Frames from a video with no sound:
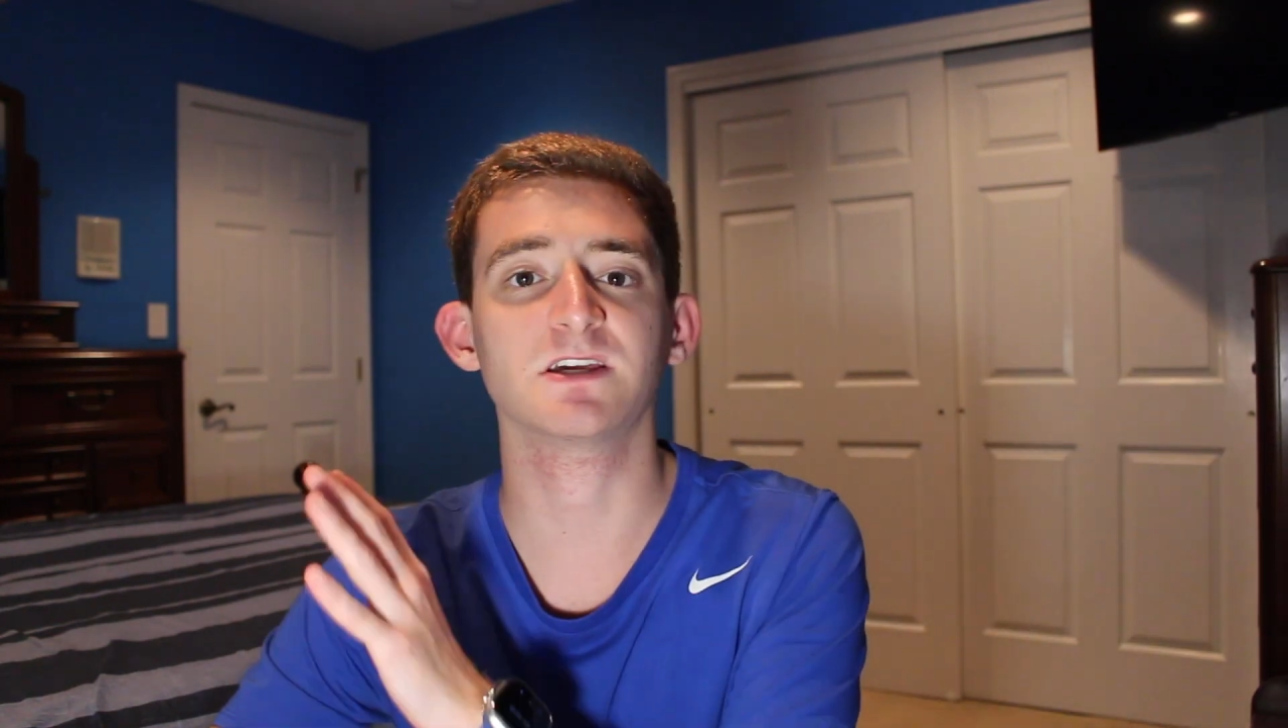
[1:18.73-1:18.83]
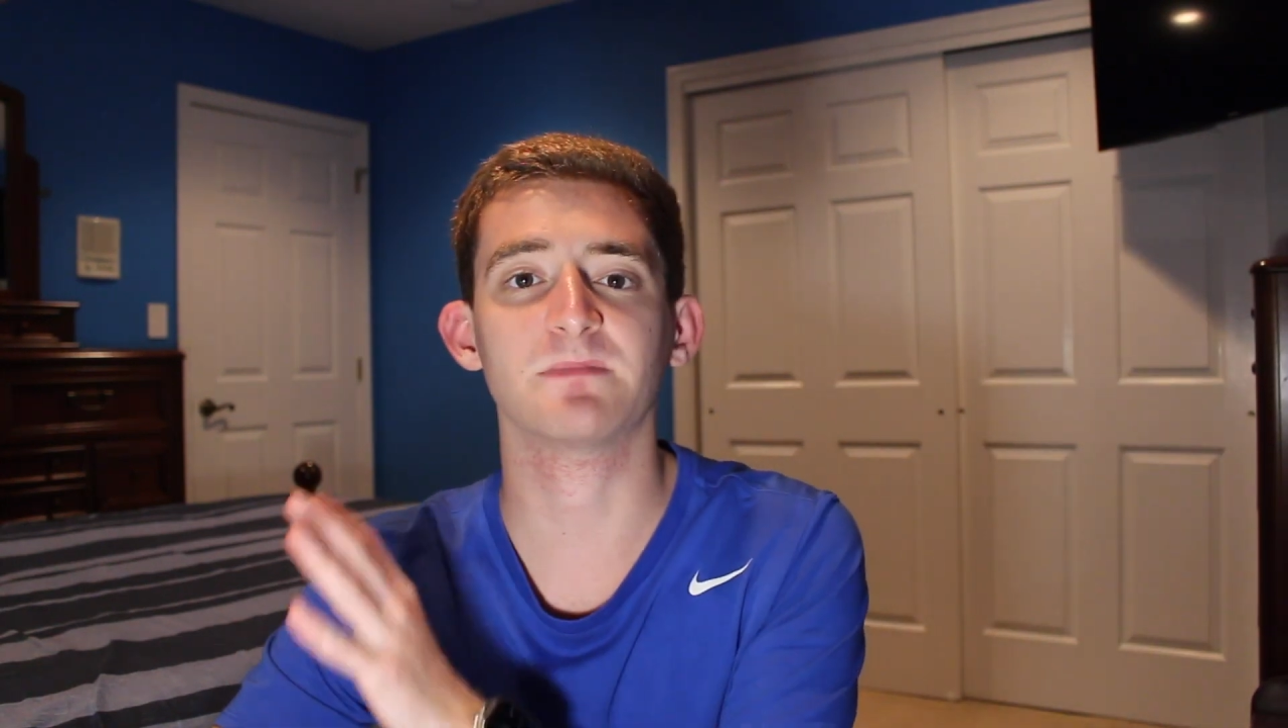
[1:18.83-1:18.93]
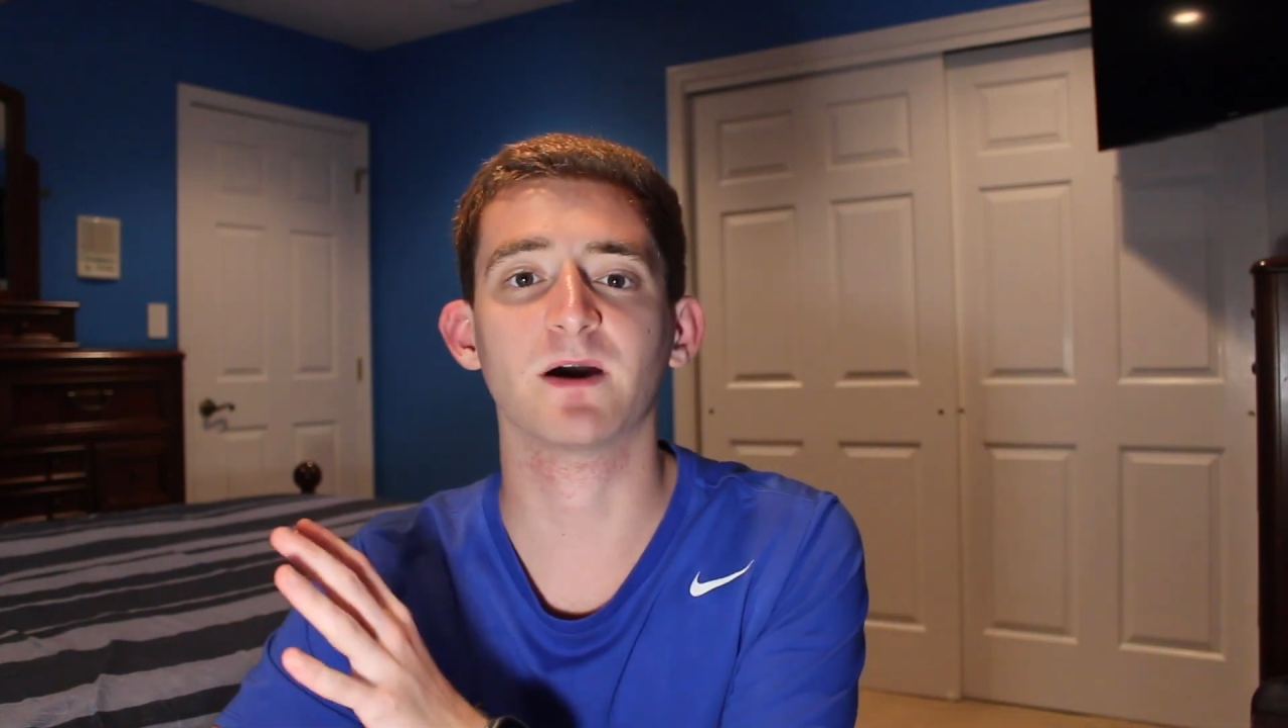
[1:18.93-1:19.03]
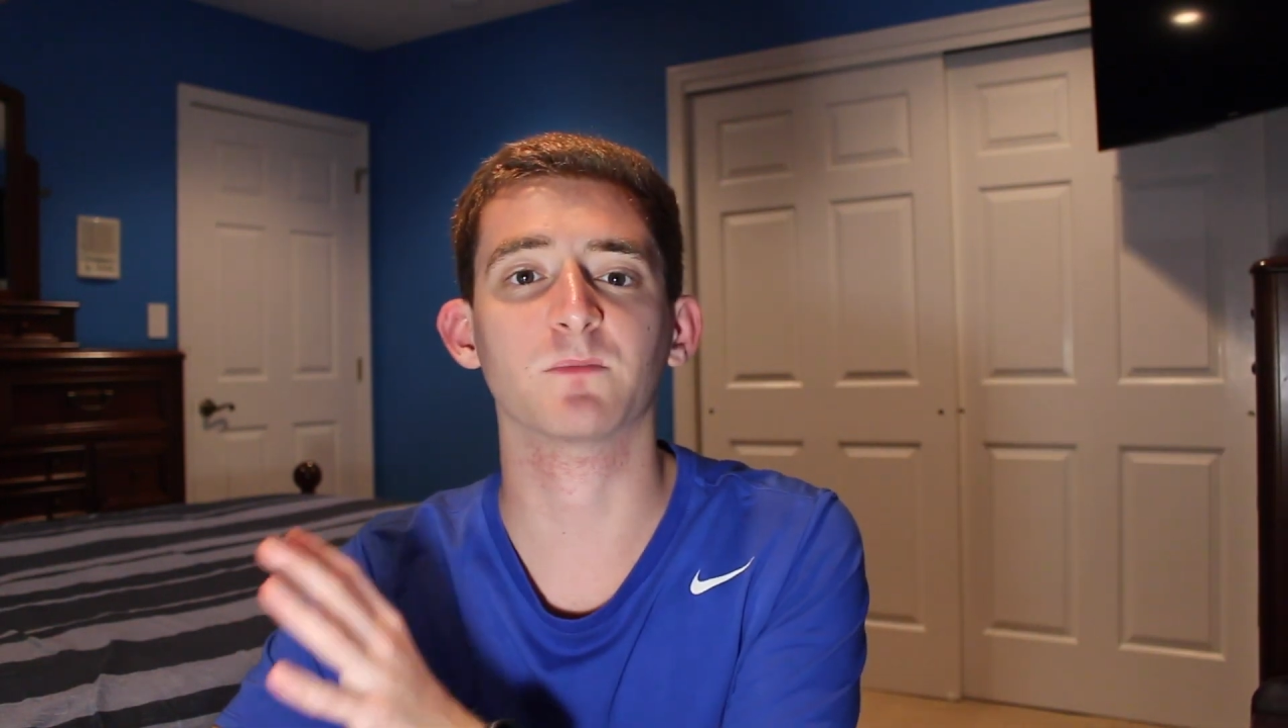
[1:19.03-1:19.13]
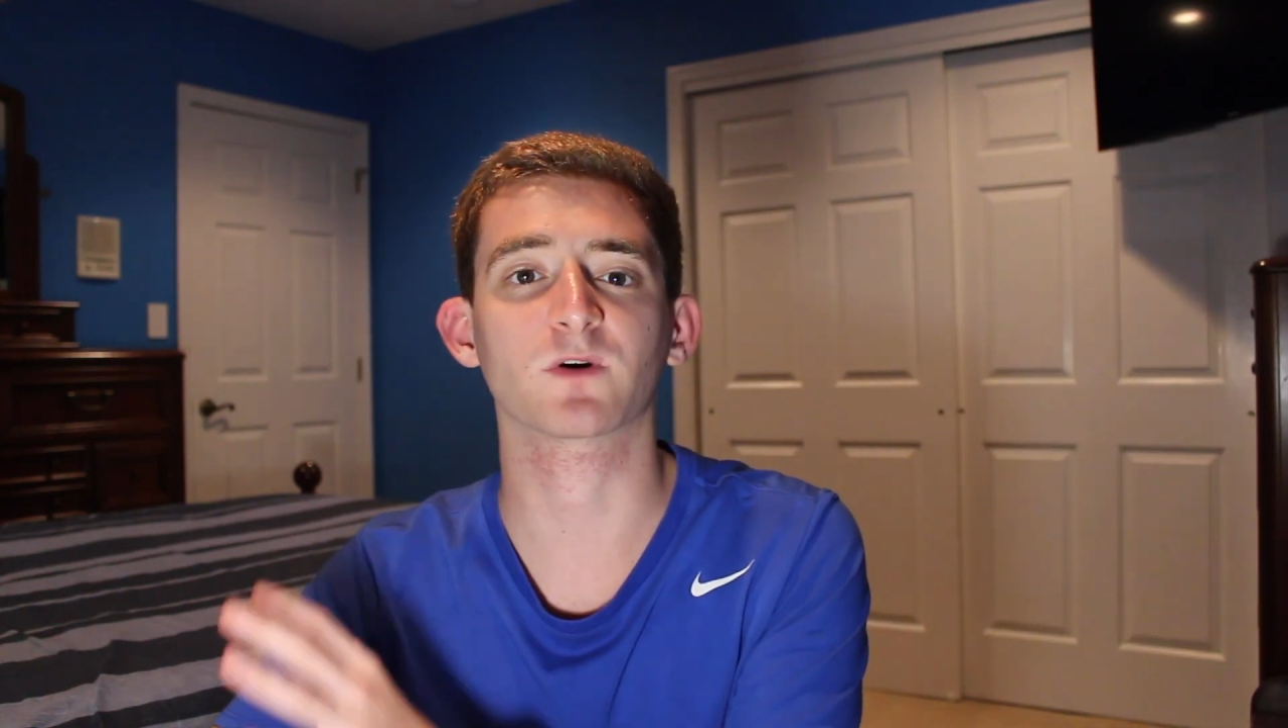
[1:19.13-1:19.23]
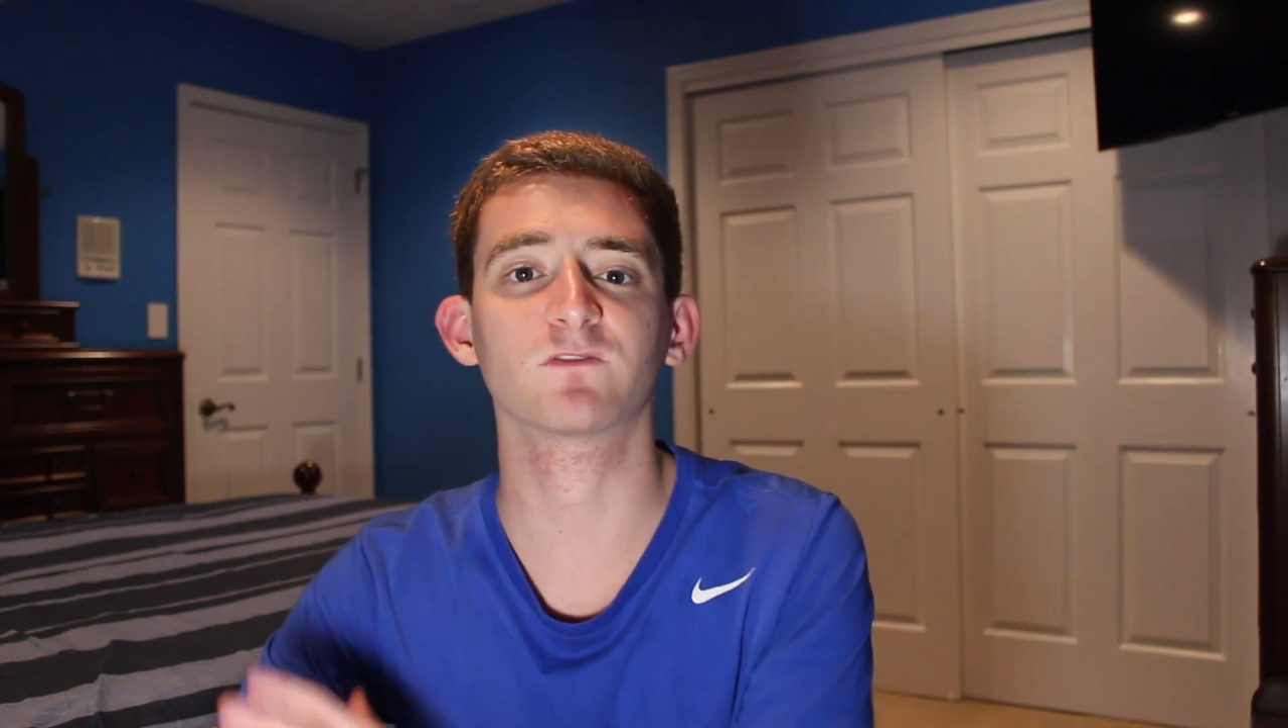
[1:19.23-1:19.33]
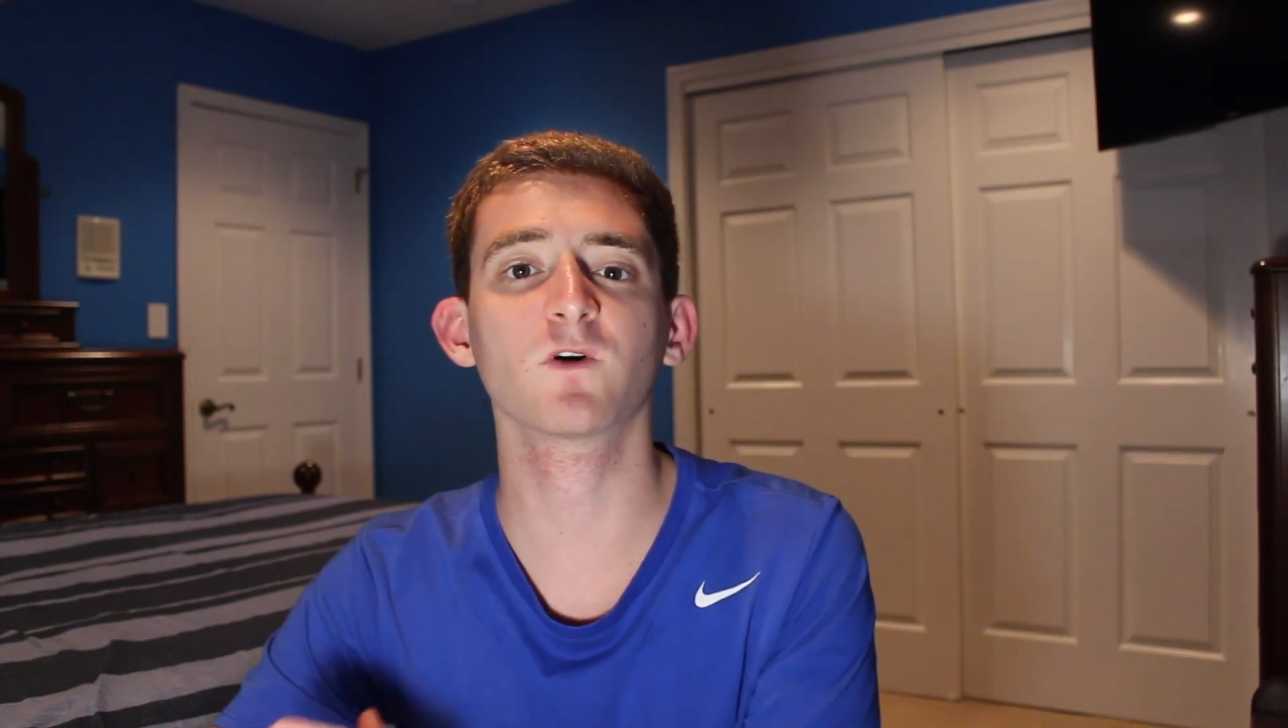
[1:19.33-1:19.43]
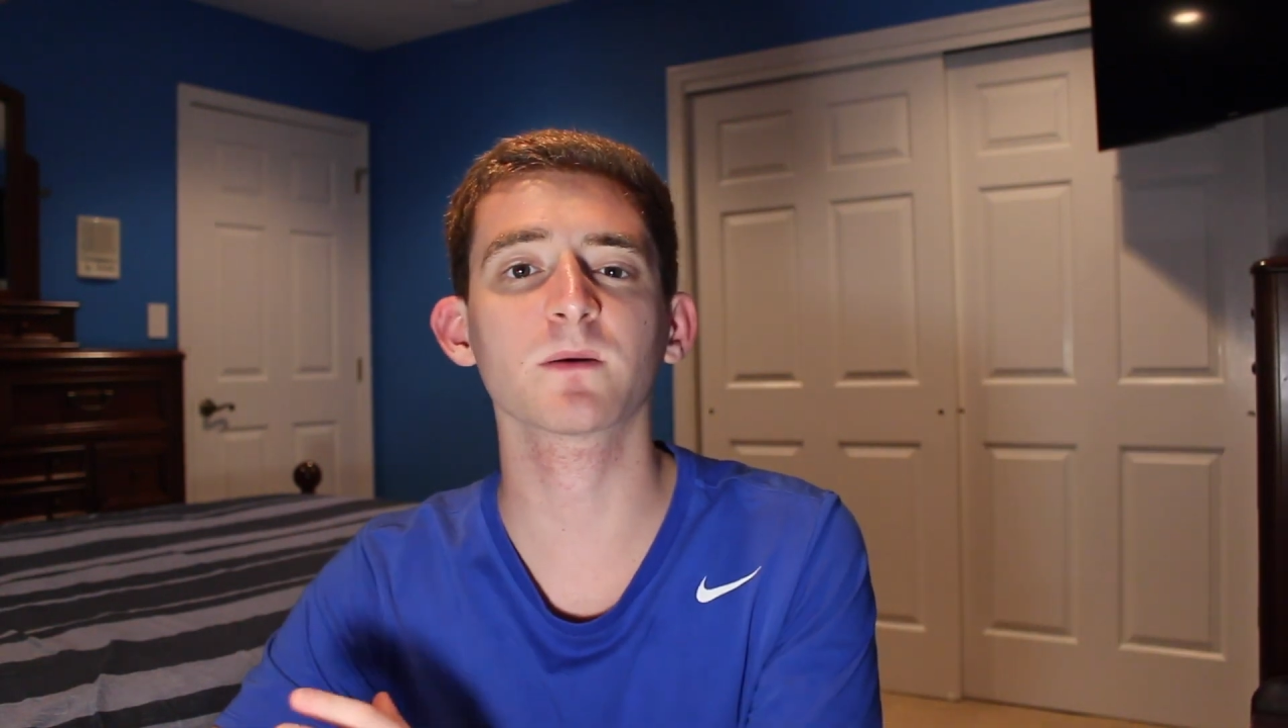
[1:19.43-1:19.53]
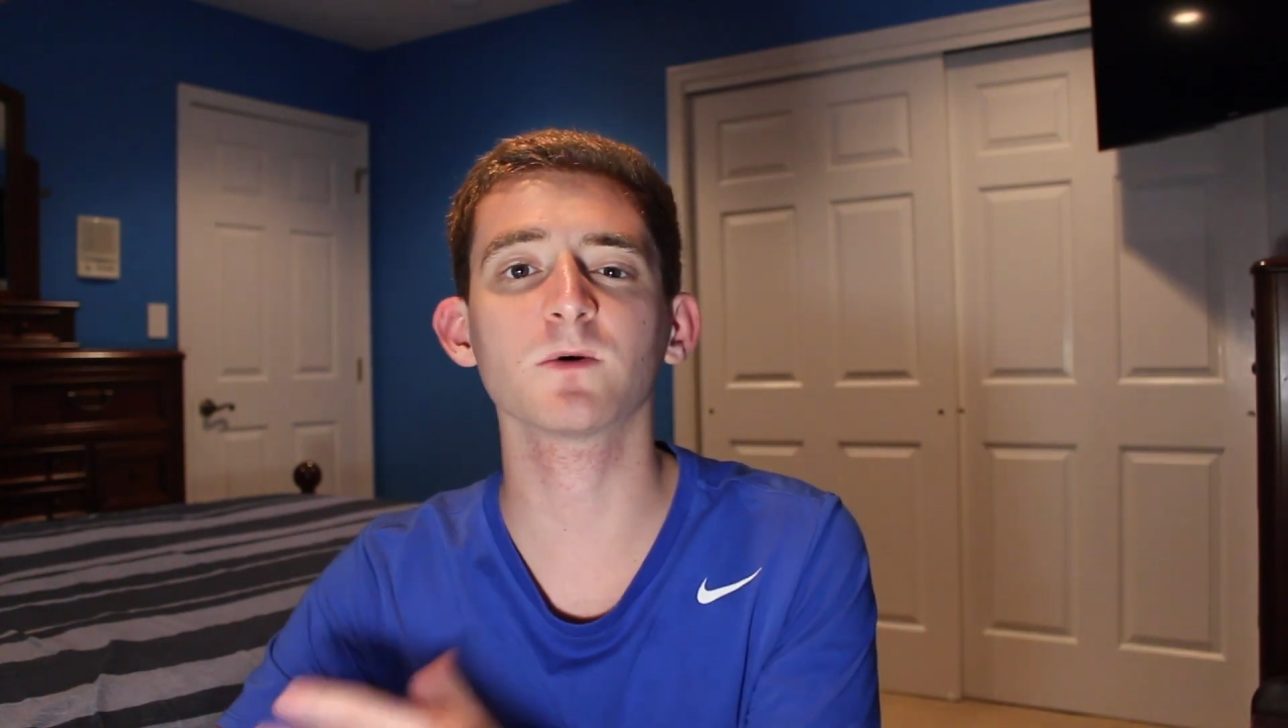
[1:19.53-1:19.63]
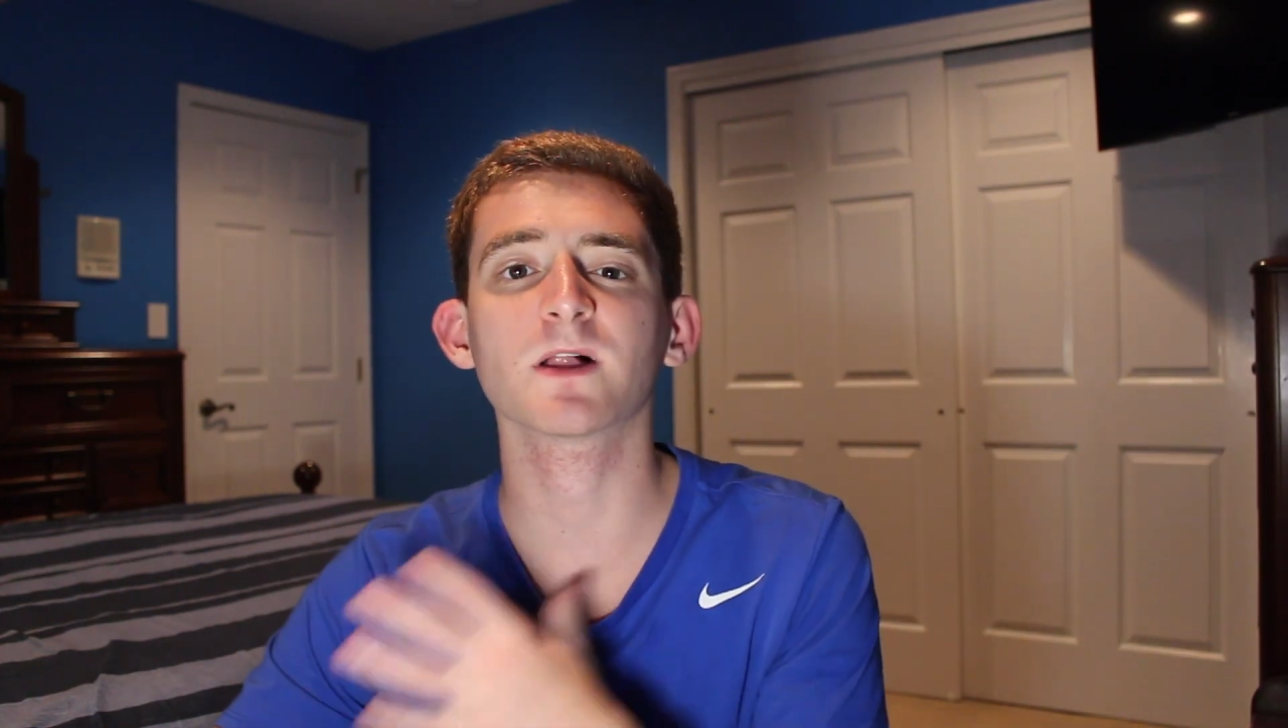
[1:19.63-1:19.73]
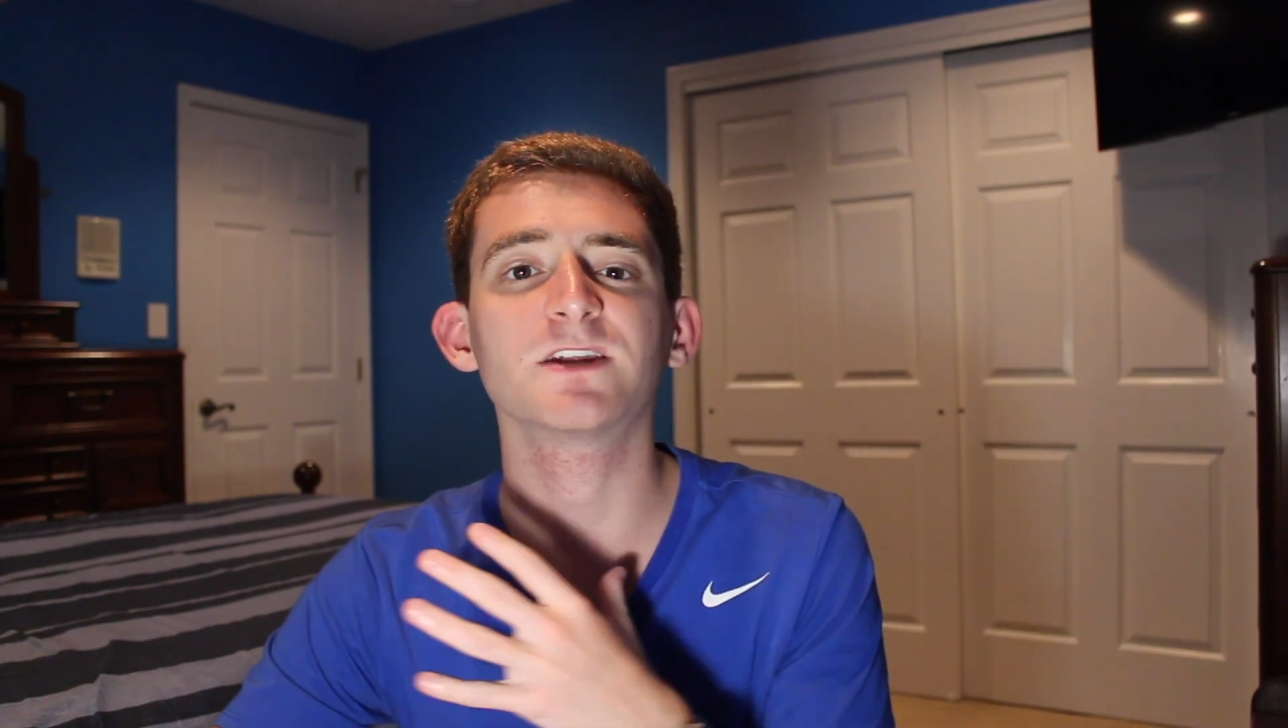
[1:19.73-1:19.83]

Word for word: email more formal,